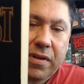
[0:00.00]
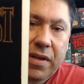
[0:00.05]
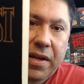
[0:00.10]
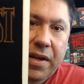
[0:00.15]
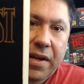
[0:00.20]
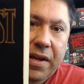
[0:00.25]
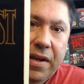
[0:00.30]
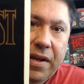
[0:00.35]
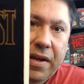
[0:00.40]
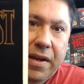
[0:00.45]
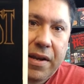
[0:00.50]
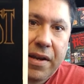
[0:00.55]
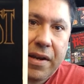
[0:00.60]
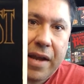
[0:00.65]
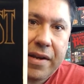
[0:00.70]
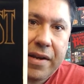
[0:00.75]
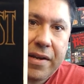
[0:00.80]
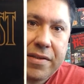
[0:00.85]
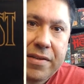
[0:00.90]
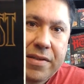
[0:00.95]
And
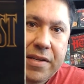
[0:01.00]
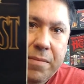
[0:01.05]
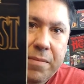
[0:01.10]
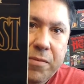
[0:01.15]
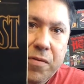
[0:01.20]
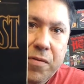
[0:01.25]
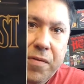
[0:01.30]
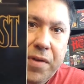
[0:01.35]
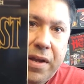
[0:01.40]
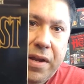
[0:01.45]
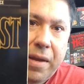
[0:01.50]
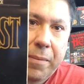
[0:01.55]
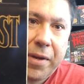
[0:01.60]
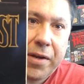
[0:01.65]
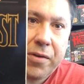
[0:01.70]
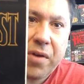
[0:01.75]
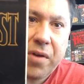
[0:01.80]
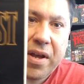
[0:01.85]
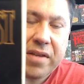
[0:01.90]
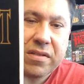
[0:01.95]
I did see the movie. I mean,
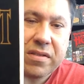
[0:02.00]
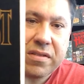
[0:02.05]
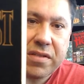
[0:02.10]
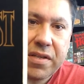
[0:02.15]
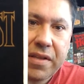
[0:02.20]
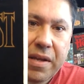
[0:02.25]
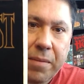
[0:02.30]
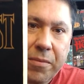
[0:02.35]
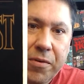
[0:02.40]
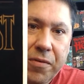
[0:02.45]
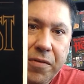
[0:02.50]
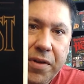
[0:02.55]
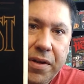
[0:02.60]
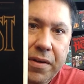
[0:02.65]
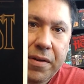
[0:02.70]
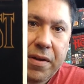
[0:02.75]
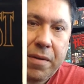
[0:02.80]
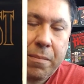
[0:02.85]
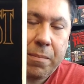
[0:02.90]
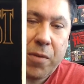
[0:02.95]
who hasn't seen that
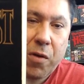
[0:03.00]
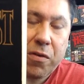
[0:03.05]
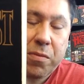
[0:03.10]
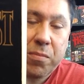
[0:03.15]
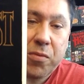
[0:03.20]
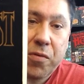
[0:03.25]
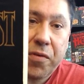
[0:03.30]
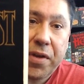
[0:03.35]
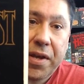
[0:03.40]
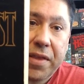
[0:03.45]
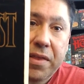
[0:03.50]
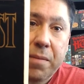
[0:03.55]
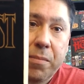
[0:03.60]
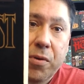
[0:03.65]
movie? Both the movie and the